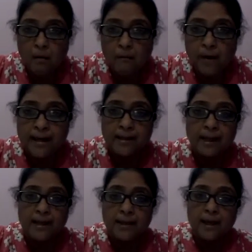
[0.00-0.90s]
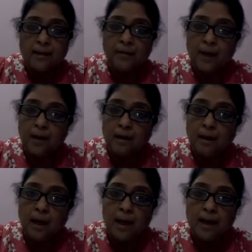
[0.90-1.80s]
When he sees anything,
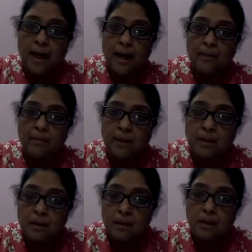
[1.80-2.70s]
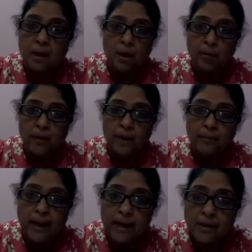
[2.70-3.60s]
any animal,
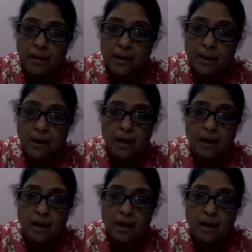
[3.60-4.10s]
human beings,